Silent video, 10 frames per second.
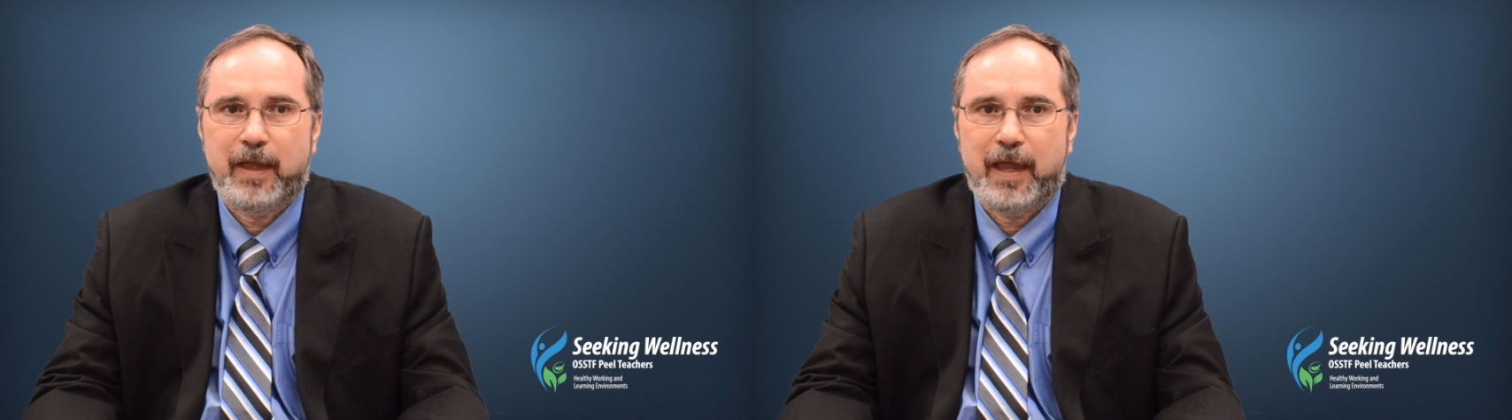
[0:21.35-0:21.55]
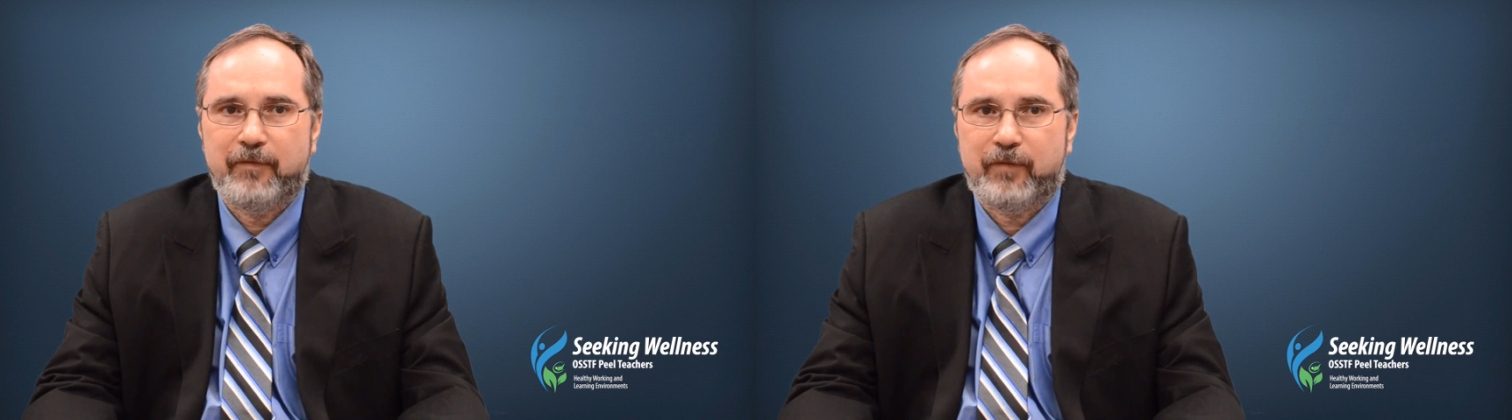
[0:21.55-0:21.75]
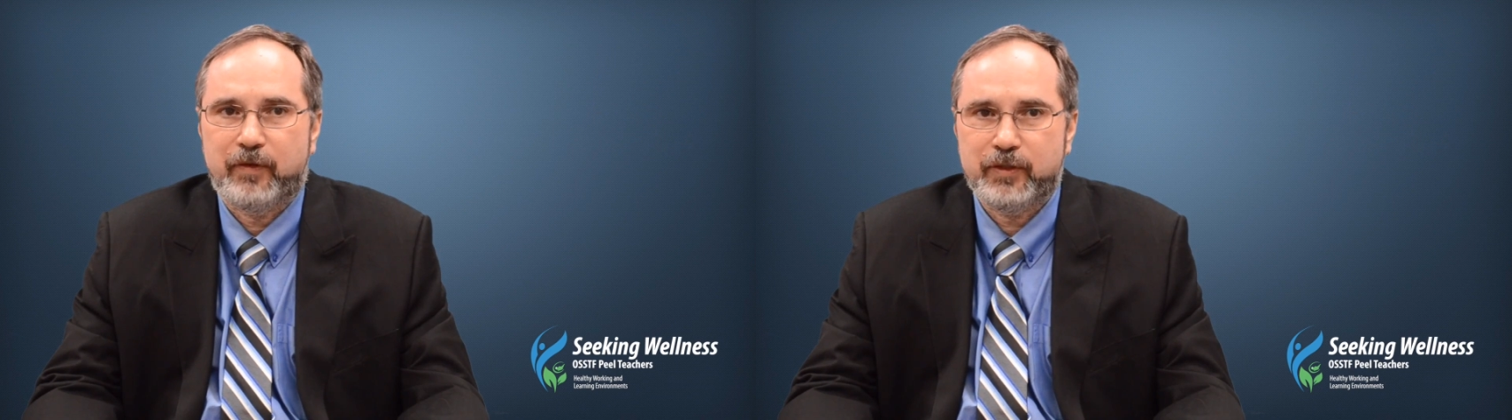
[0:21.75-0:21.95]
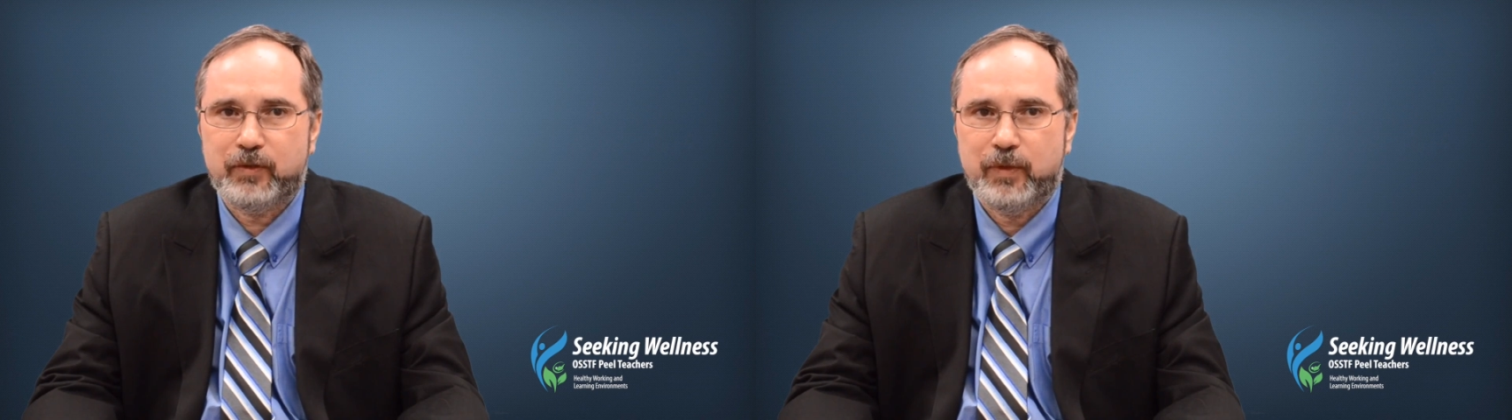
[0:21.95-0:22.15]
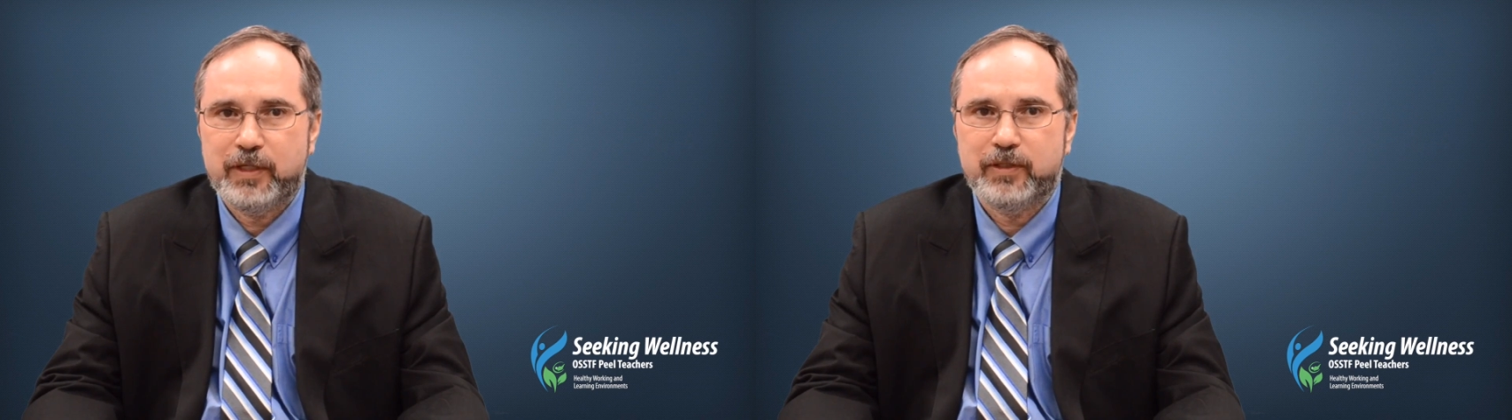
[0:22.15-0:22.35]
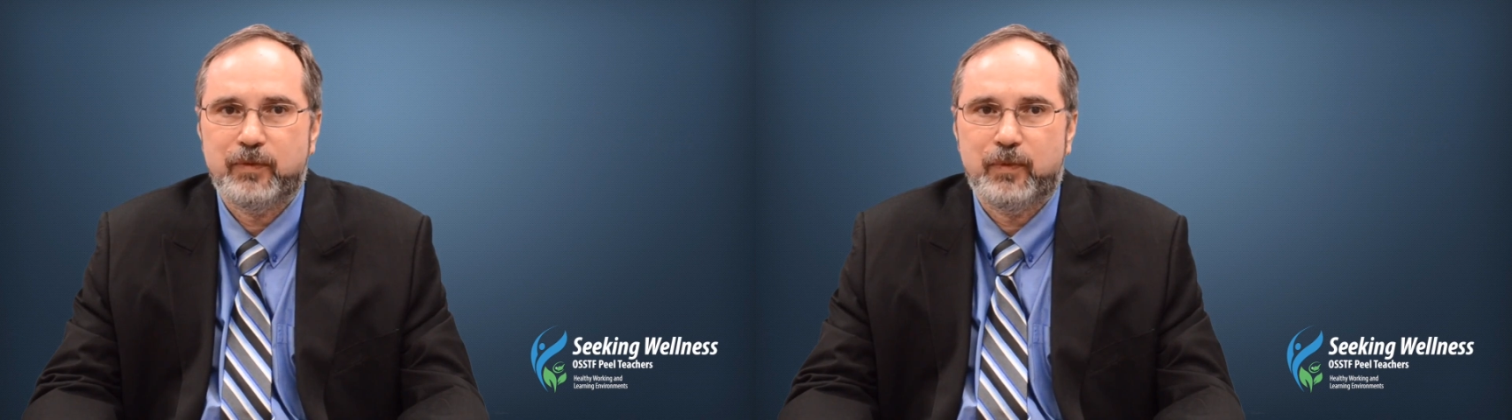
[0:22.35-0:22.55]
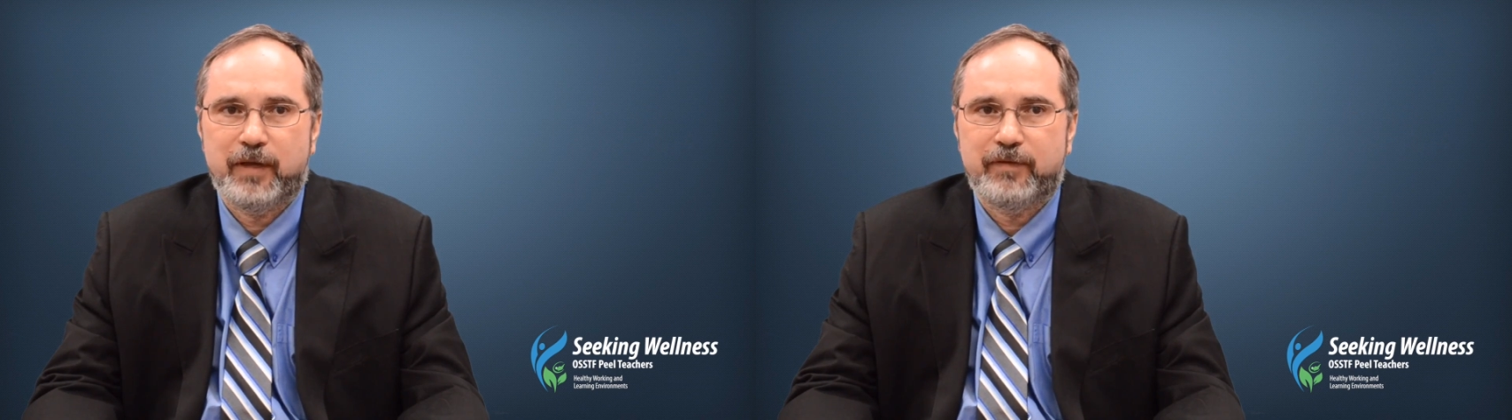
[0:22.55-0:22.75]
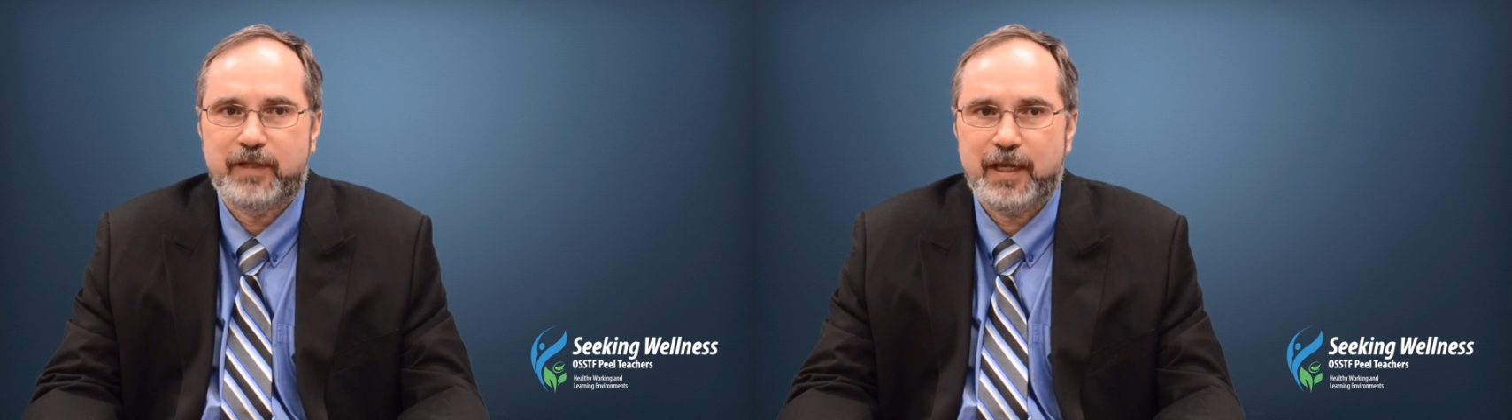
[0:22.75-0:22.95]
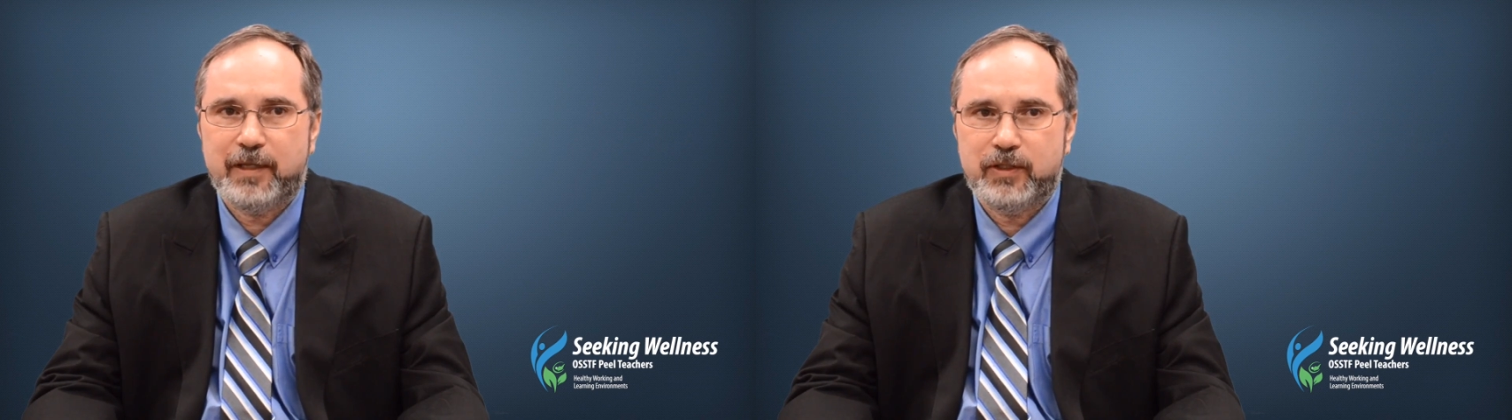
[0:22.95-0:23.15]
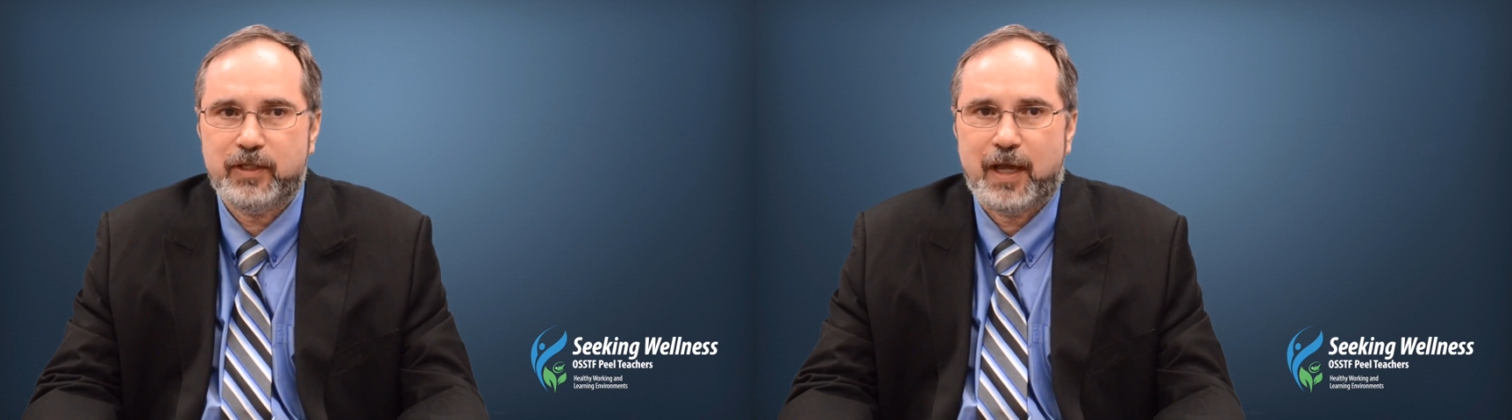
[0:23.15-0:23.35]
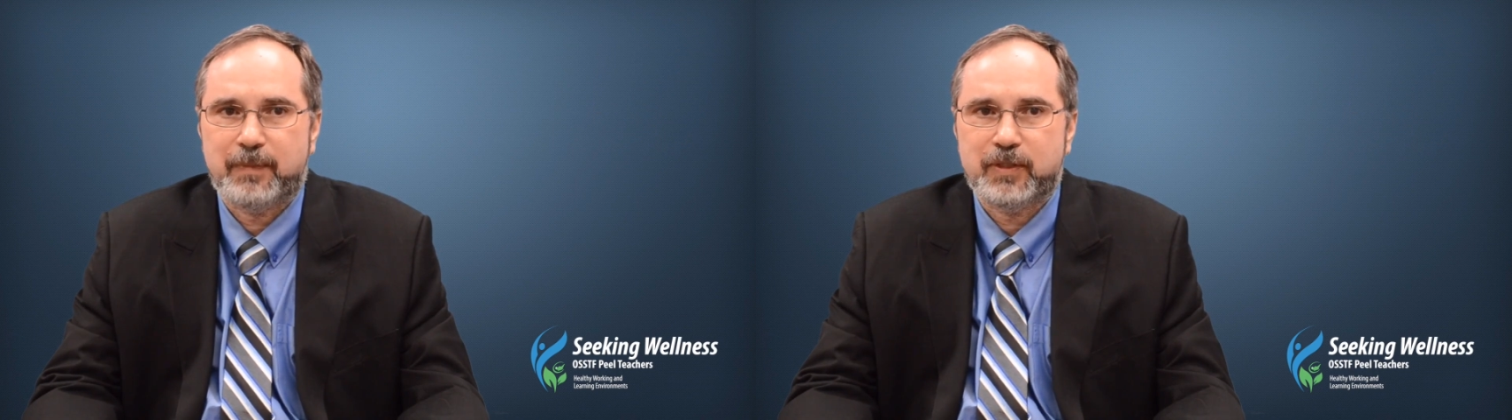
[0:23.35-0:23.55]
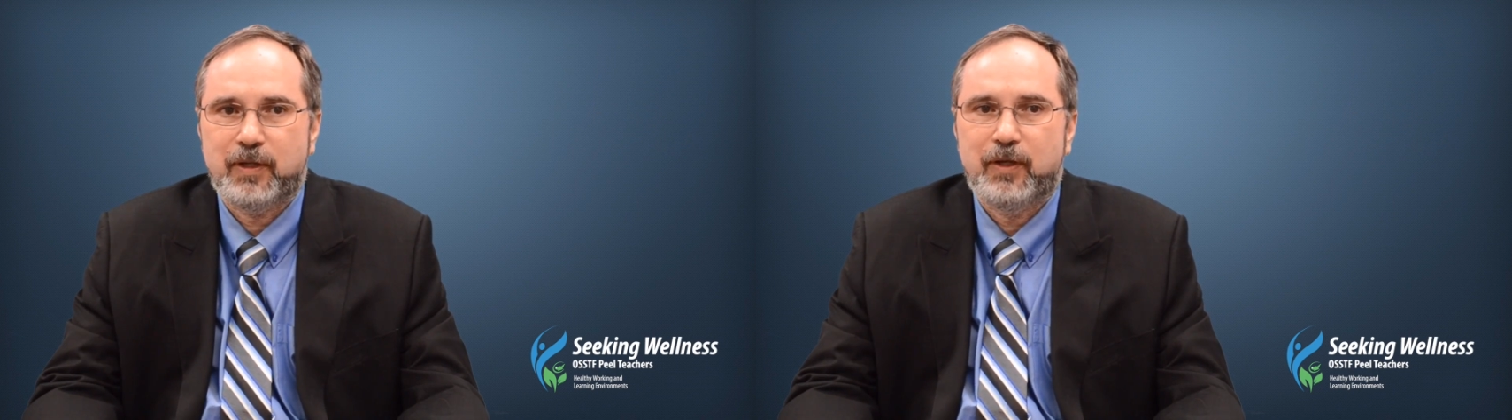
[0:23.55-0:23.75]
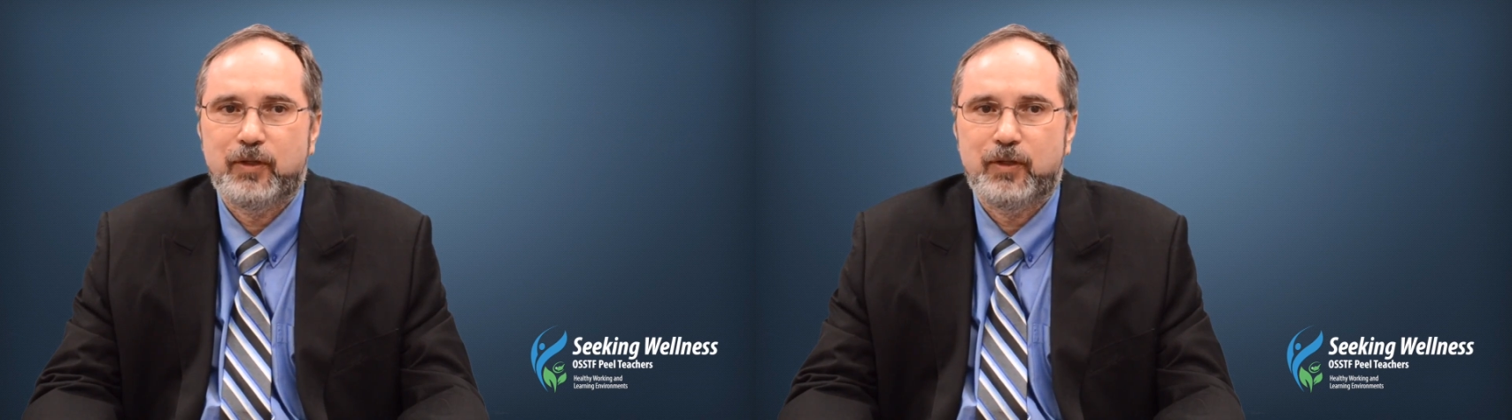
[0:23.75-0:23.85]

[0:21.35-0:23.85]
and for this reason we have taken steps